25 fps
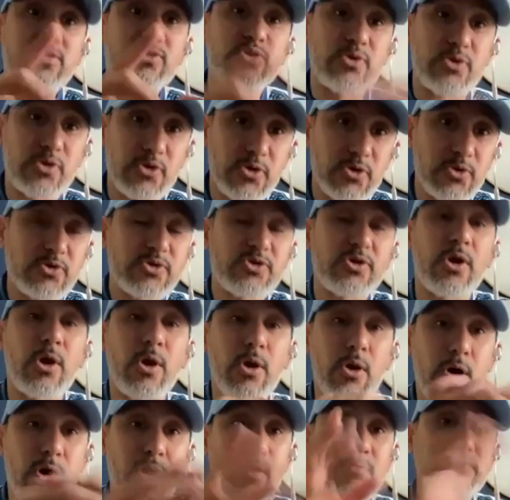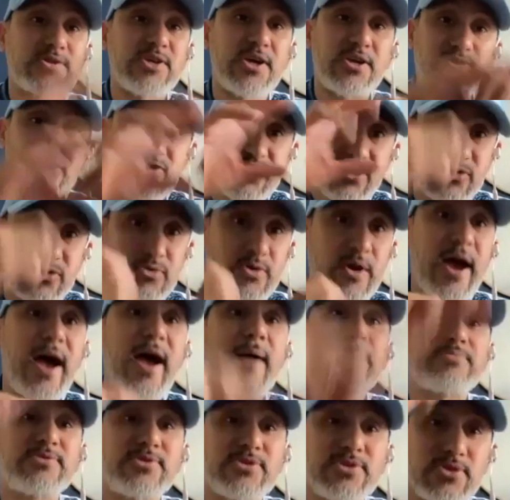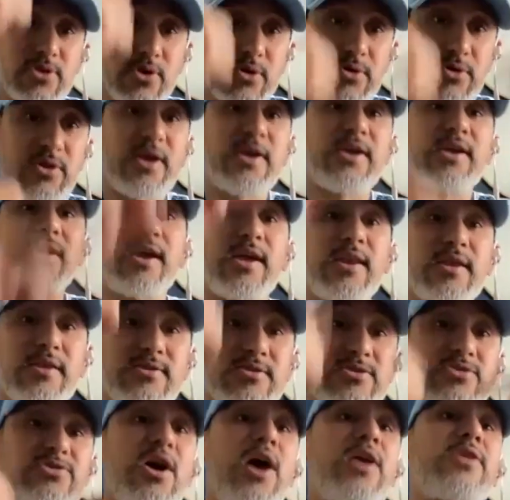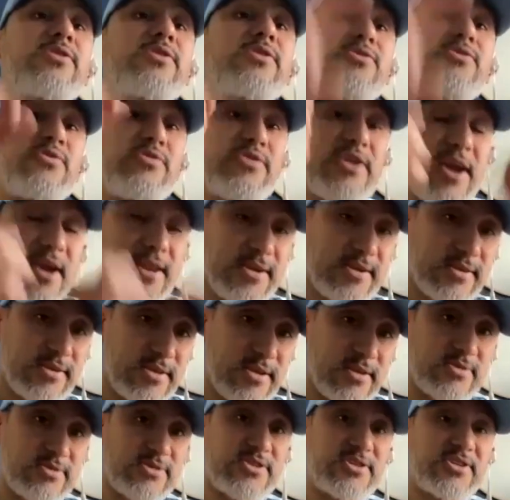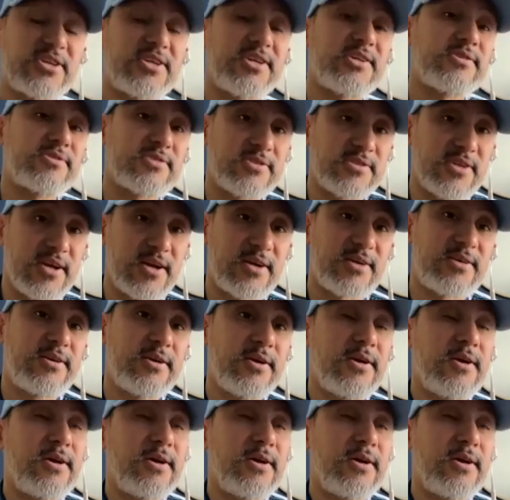use gloves and straps so they can start creating their skills there.